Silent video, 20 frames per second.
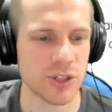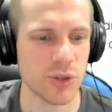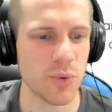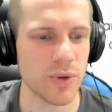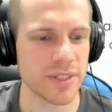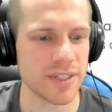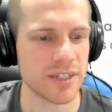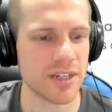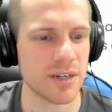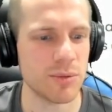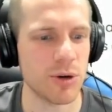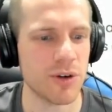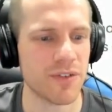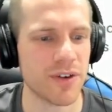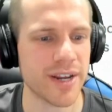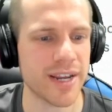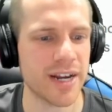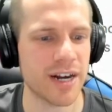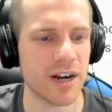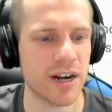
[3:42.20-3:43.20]
want to come over
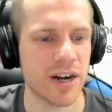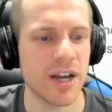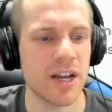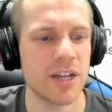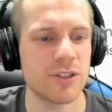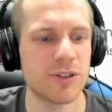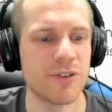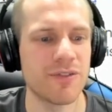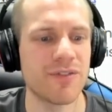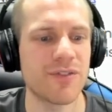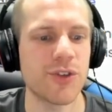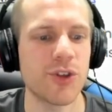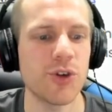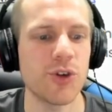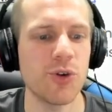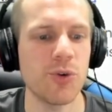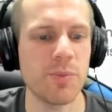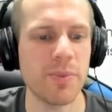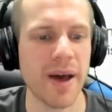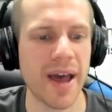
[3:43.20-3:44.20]
here to
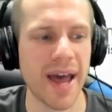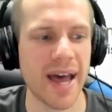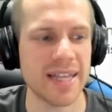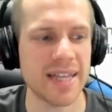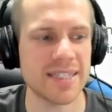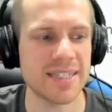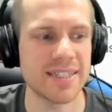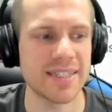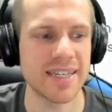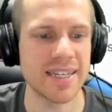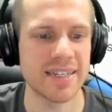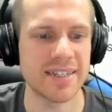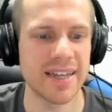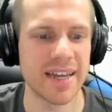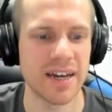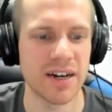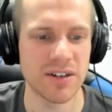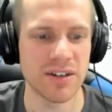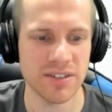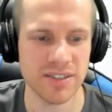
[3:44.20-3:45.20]
view pass
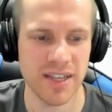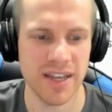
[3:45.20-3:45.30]
details.